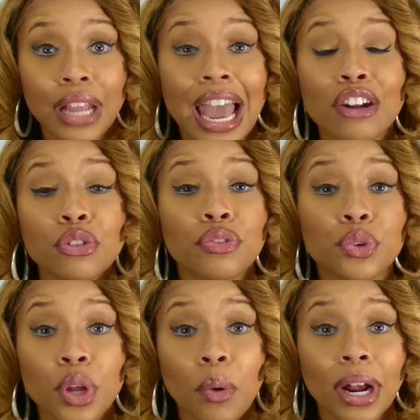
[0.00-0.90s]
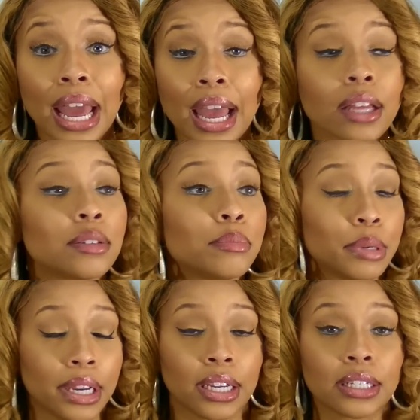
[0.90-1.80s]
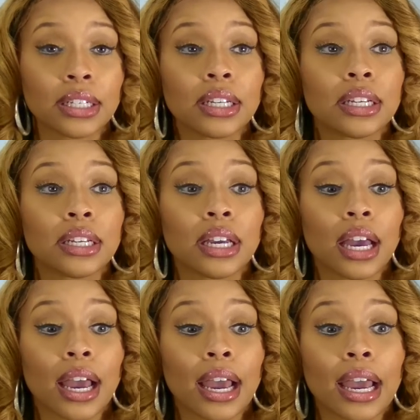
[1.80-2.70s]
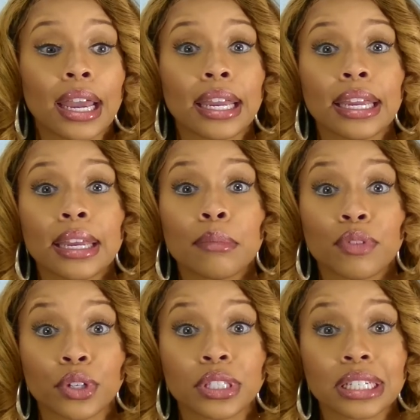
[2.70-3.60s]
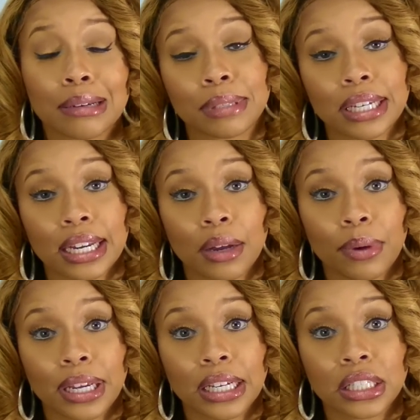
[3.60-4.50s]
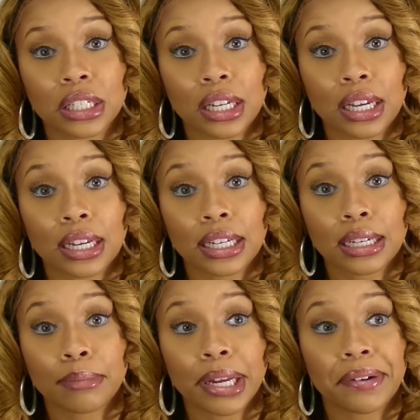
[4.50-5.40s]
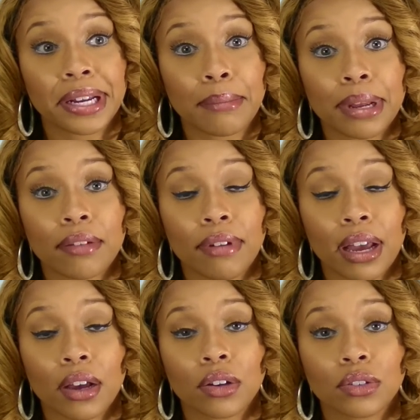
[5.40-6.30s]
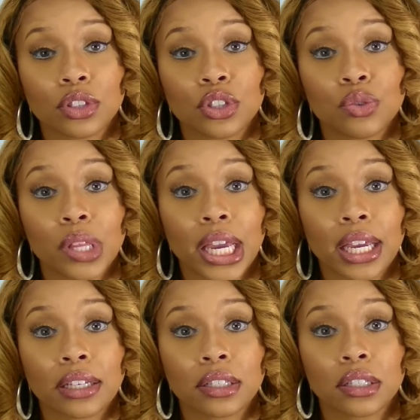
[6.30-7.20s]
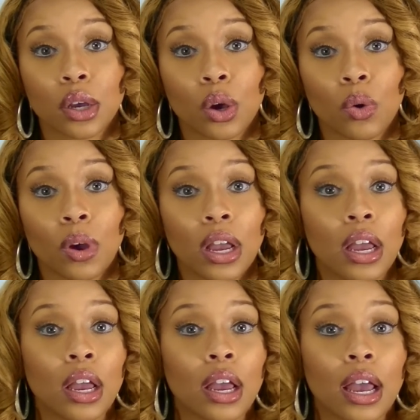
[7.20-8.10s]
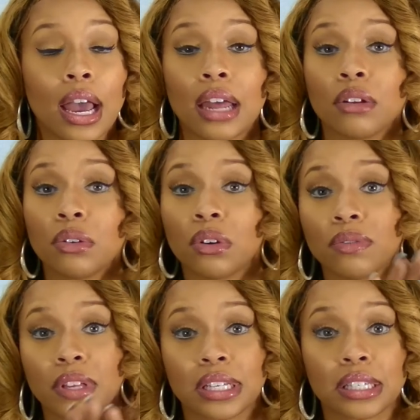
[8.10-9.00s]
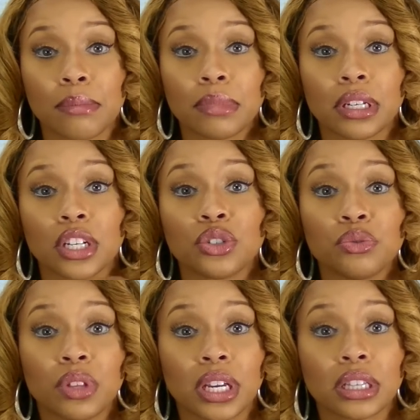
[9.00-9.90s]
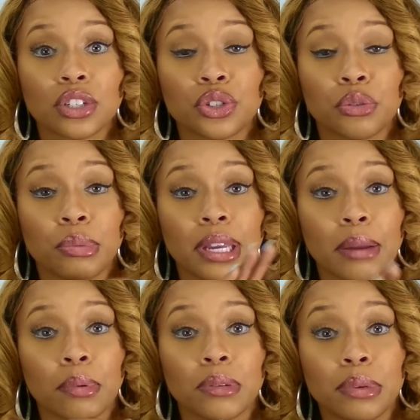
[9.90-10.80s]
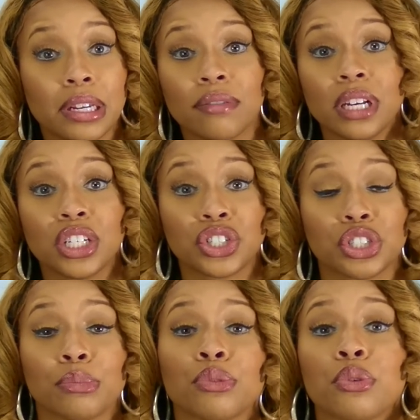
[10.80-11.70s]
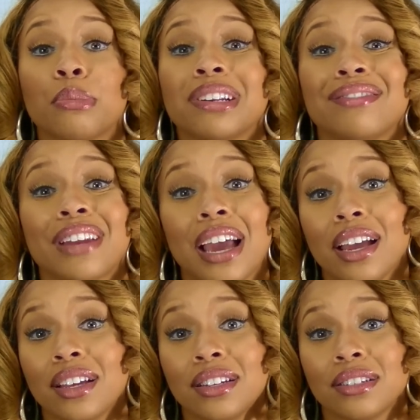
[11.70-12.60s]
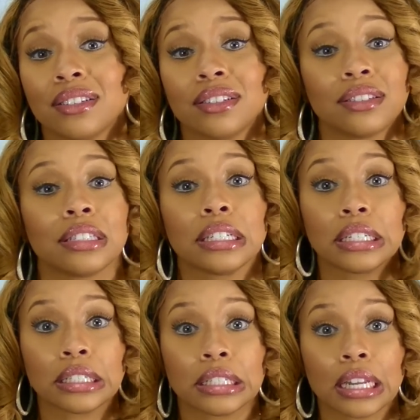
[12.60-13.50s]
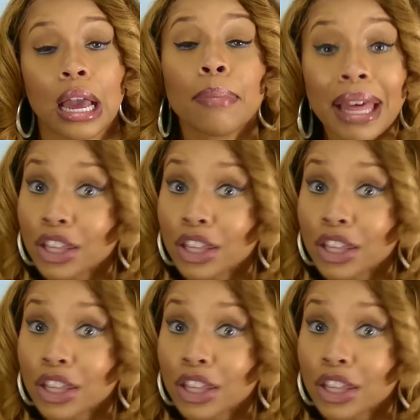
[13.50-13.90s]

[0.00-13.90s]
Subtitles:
don't know if you know or not, but I am a virgin and I'm staying that way until I get married. I made a vow to do that. So I don't know if that's something that you think that you'll be able to be in a relationship through, but if not, then I'm not